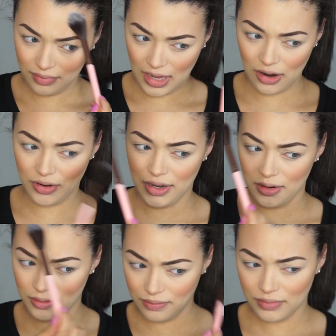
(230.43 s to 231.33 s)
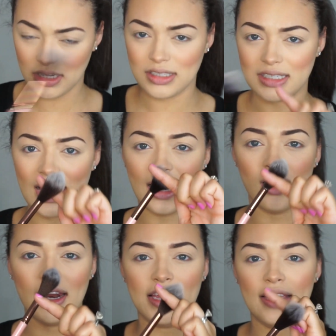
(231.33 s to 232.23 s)
I don't know, because it's got a
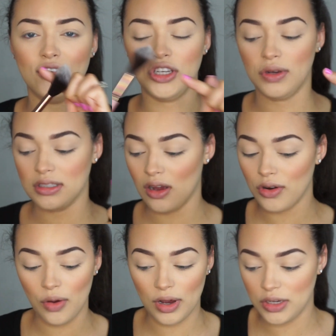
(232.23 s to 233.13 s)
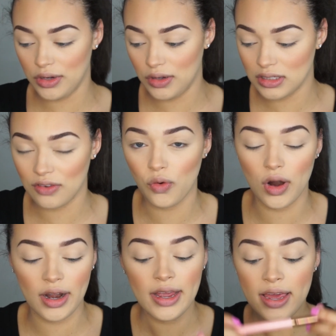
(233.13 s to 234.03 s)
lot of give to it, so I don't know what you would use it
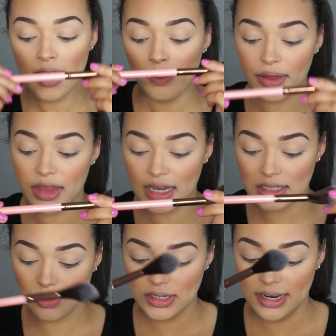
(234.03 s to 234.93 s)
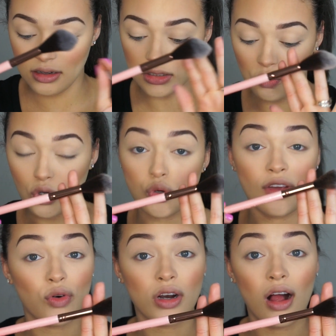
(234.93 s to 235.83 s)
for, but this retails for
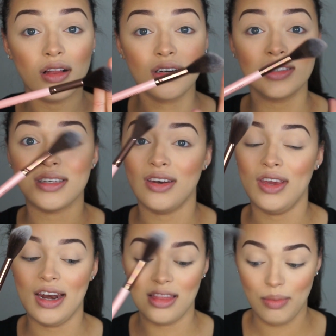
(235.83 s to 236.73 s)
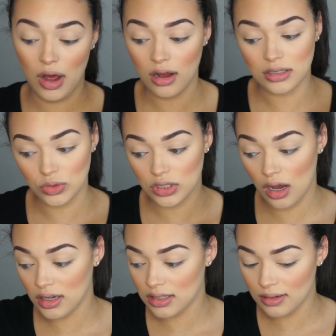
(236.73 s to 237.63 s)
$24 and you get it in the box, which is
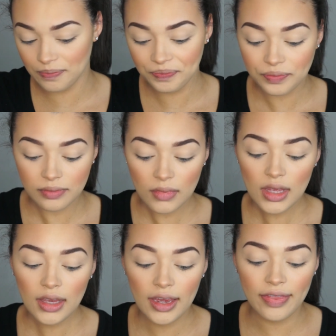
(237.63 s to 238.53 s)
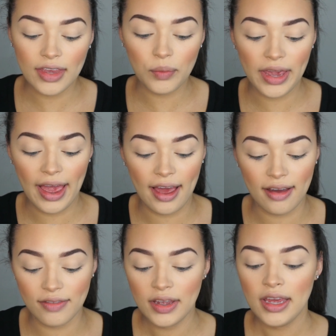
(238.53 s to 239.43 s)
awesome. And then we
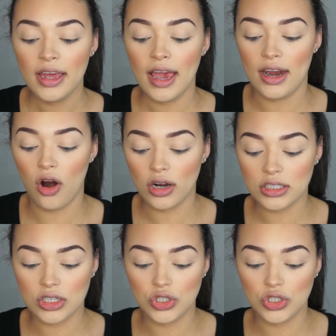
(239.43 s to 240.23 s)
have an Artist